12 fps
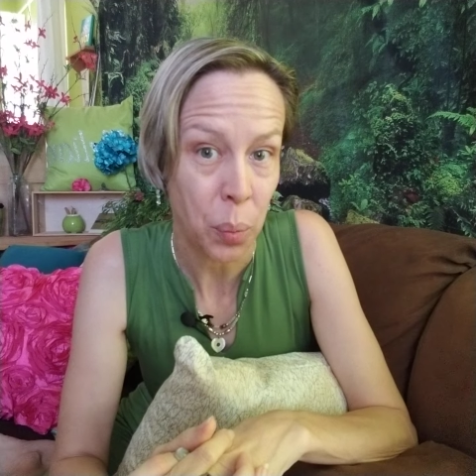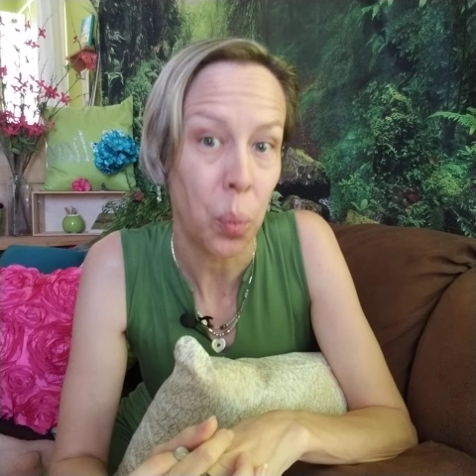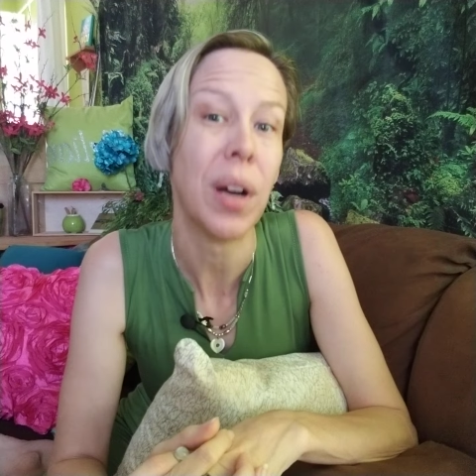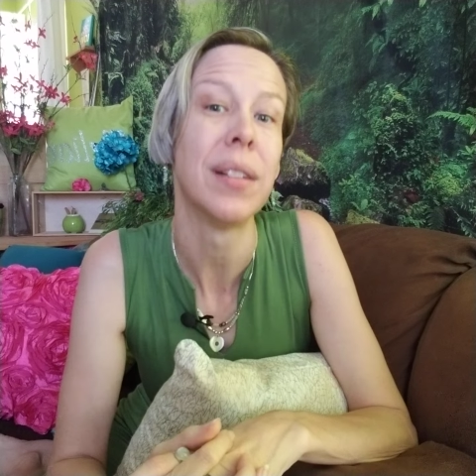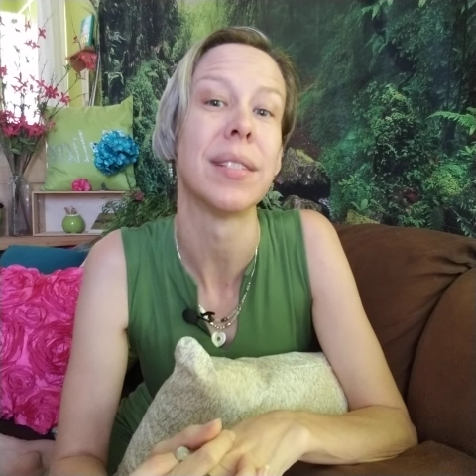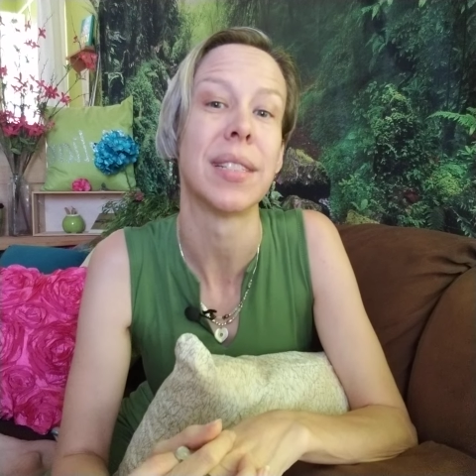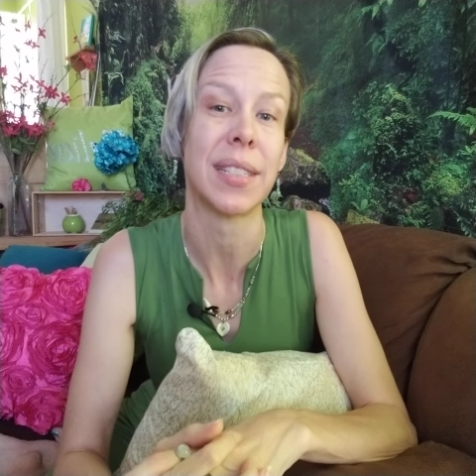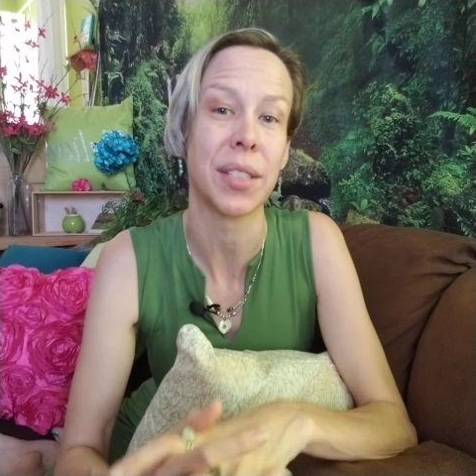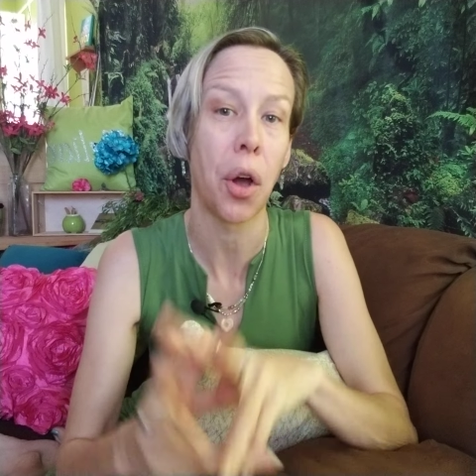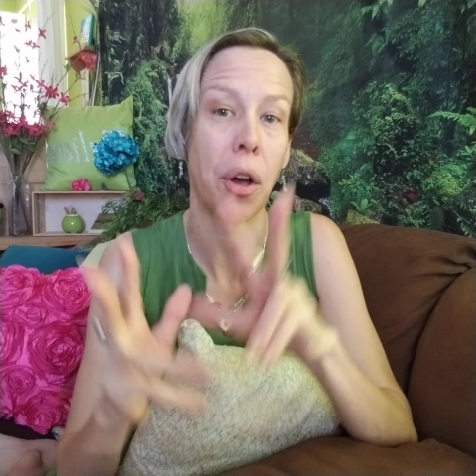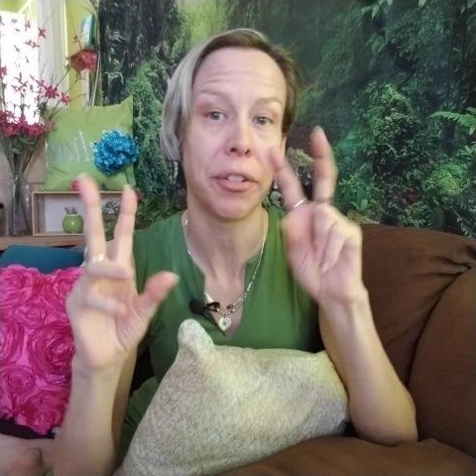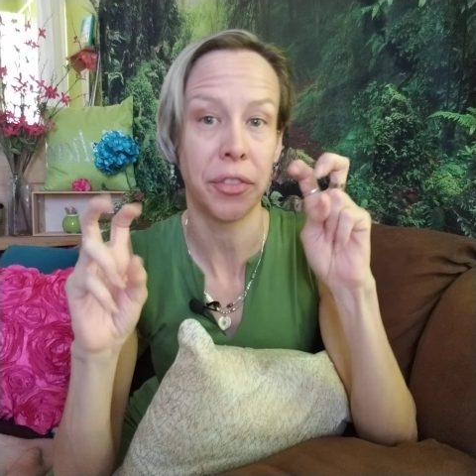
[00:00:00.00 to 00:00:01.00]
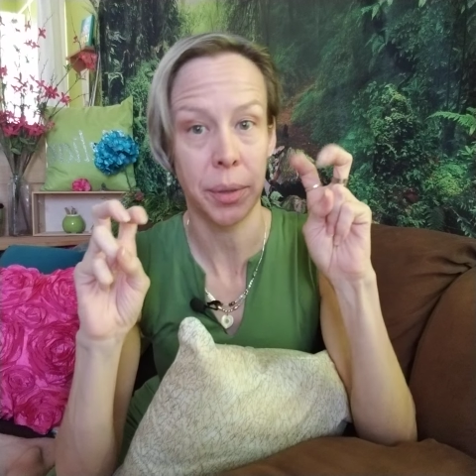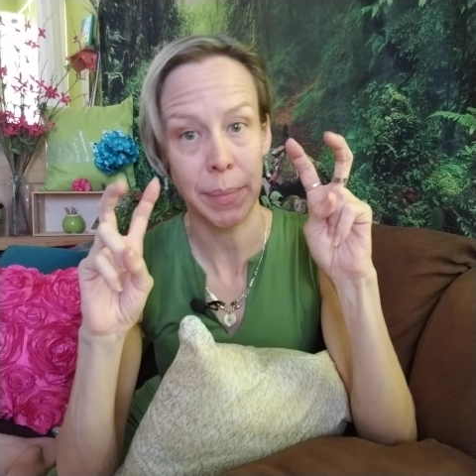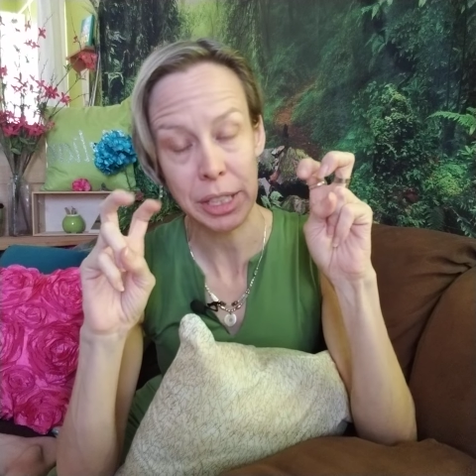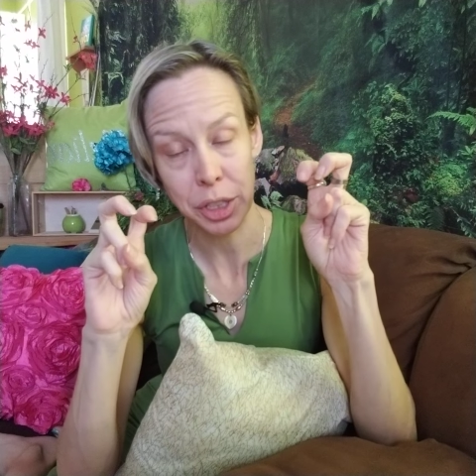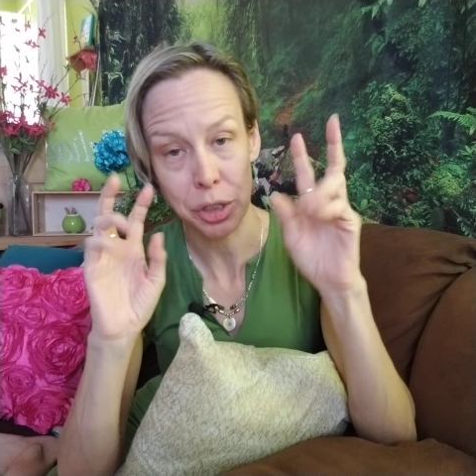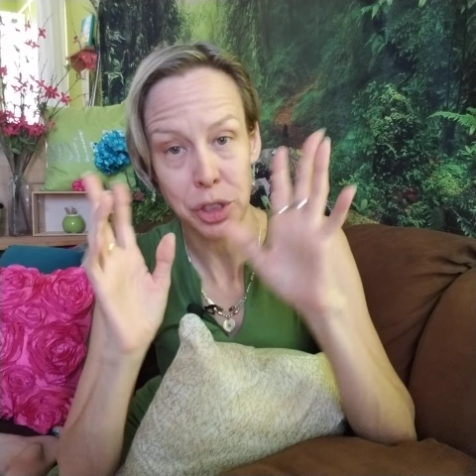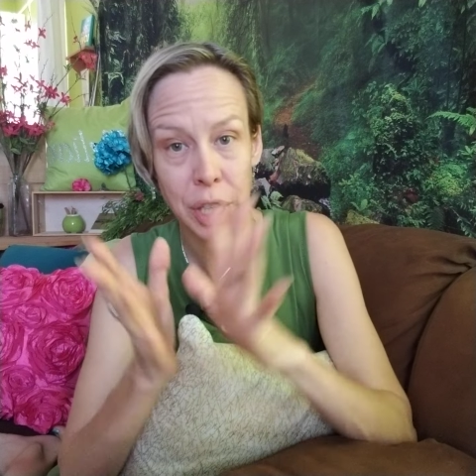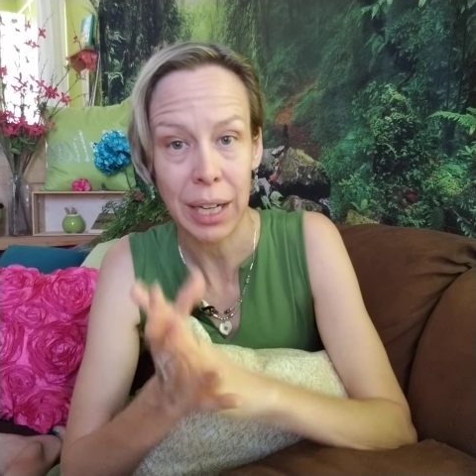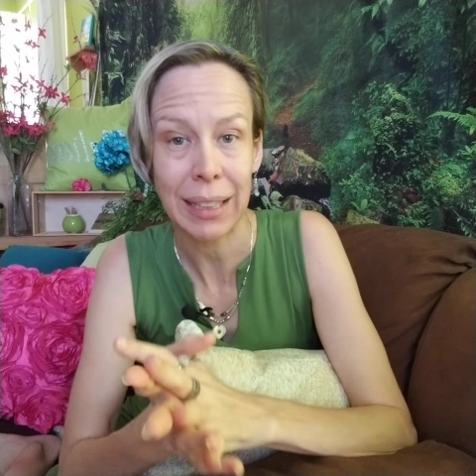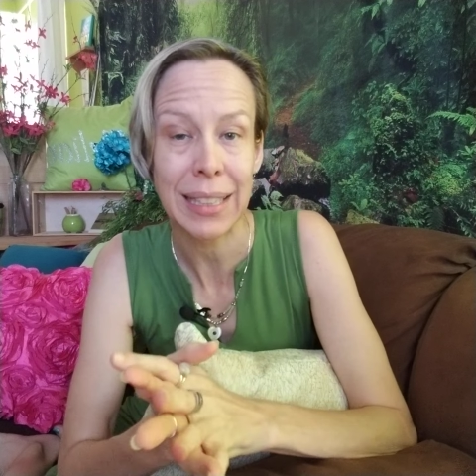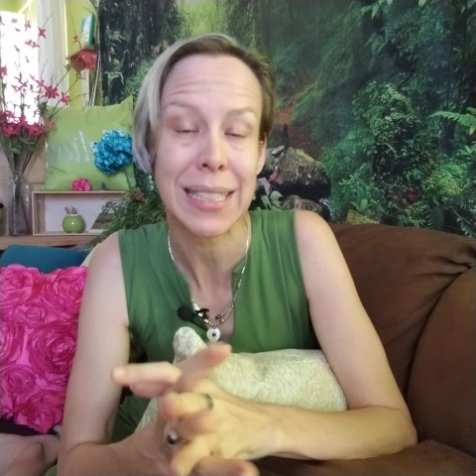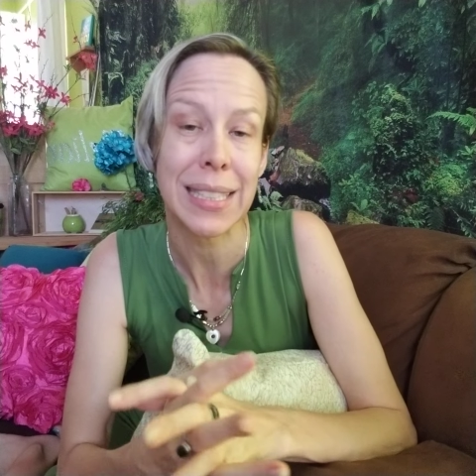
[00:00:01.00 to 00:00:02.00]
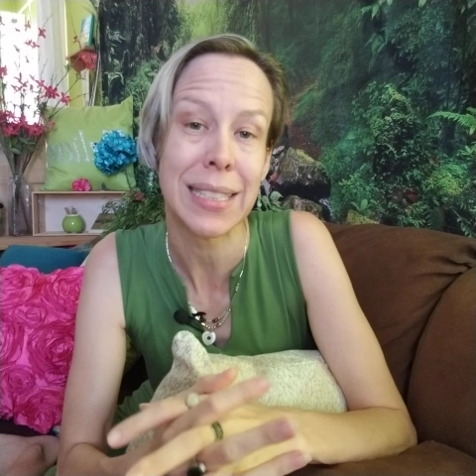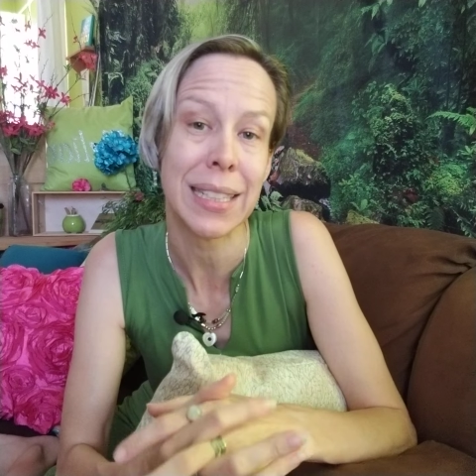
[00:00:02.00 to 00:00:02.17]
once confirmation checklist,